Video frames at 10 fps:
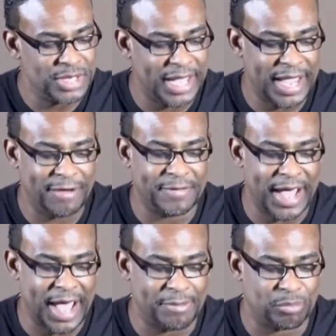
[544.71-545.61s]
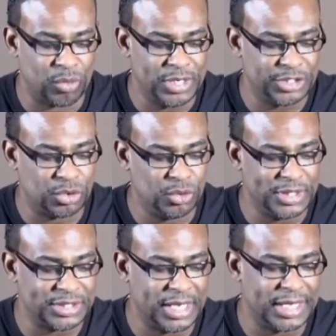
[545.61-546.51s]
not have a high priest who
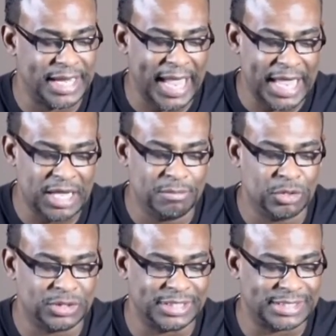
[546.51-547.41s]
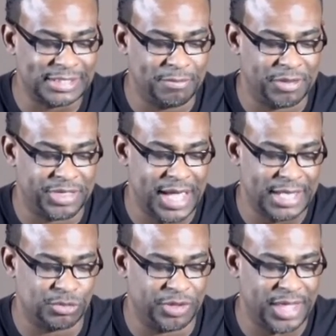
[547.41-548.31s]
is unable to
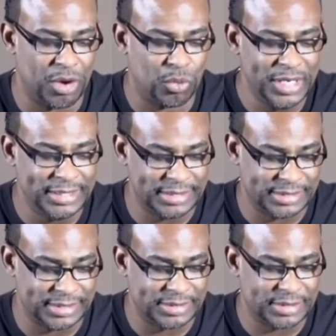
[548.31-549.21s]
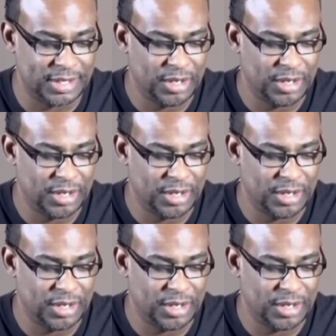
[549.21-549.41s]
sympathize with our weaknesses,